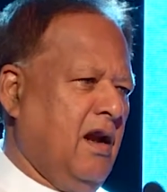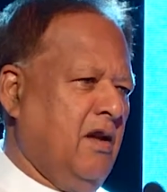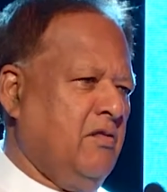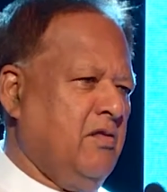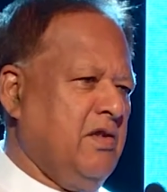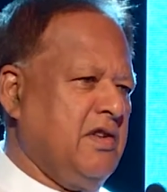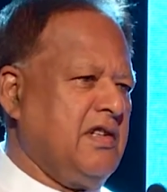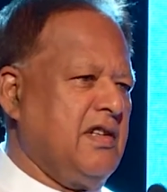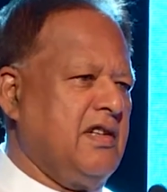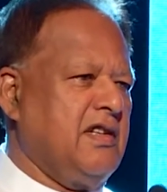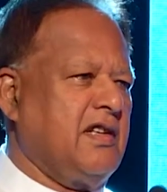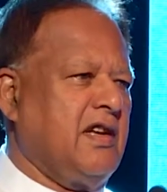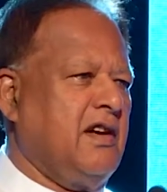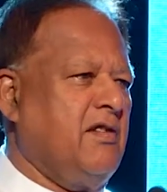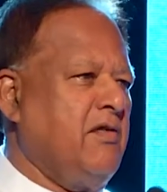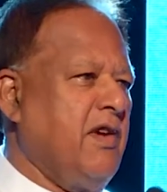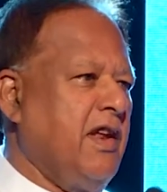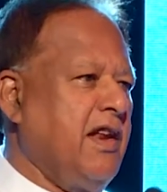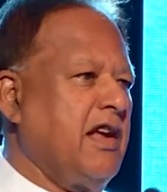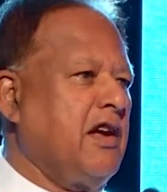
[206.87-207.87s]
which is a
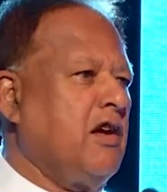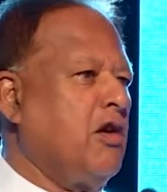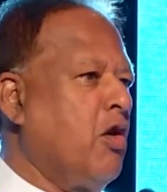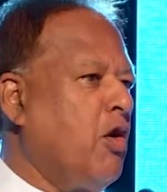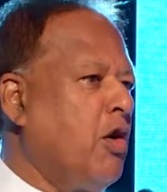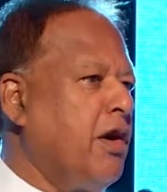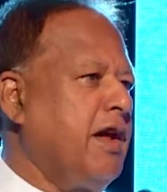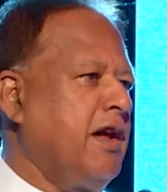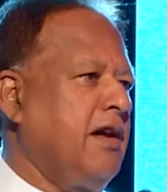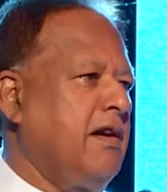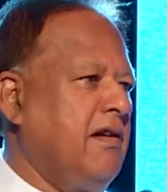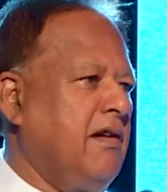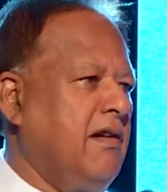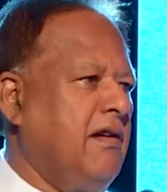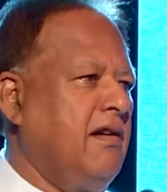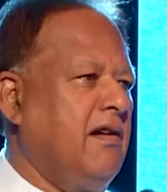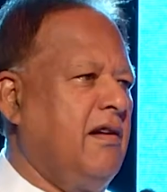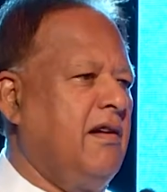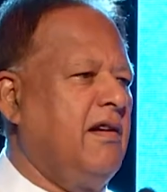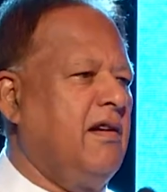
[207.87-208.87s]
very growing
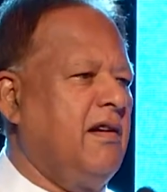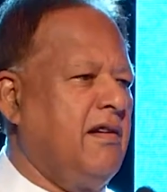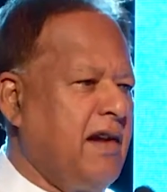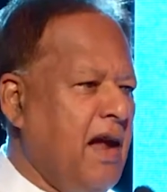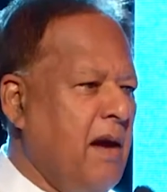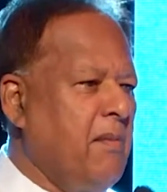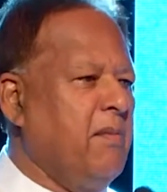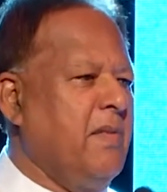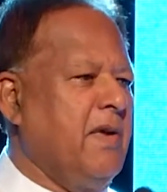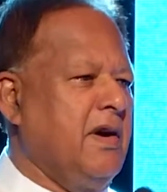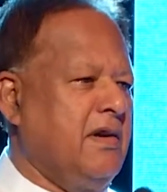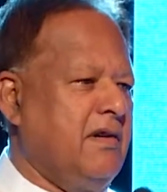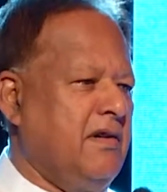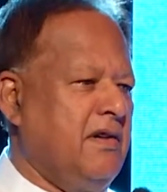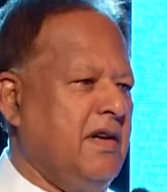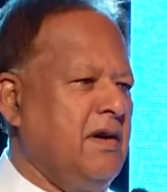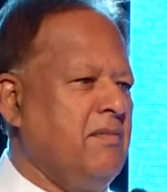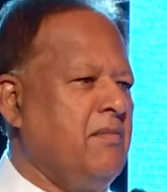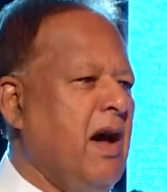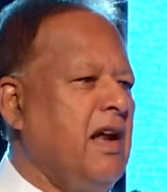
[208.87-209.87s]
number,
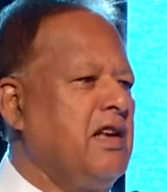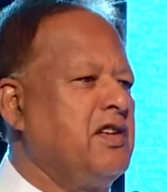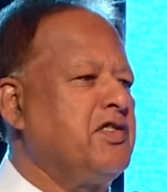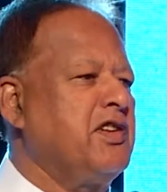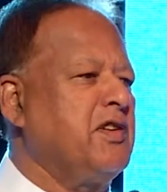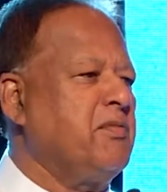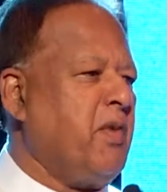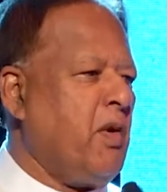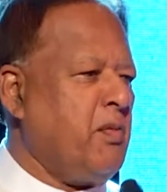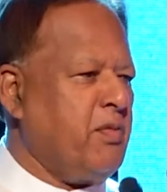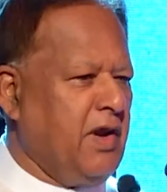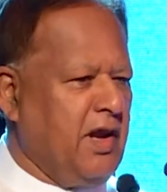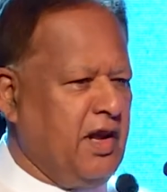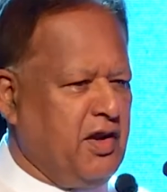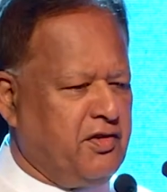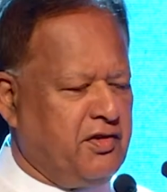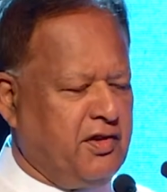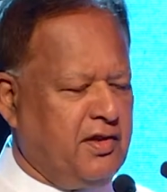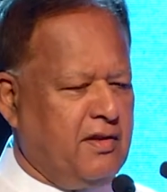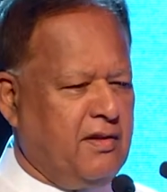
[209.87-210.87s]
a bulging
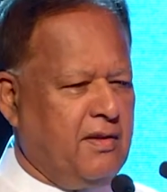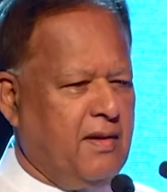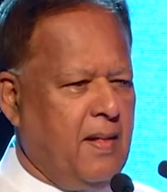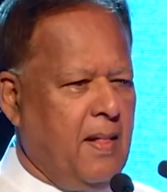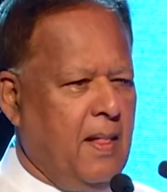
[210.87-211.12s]
population,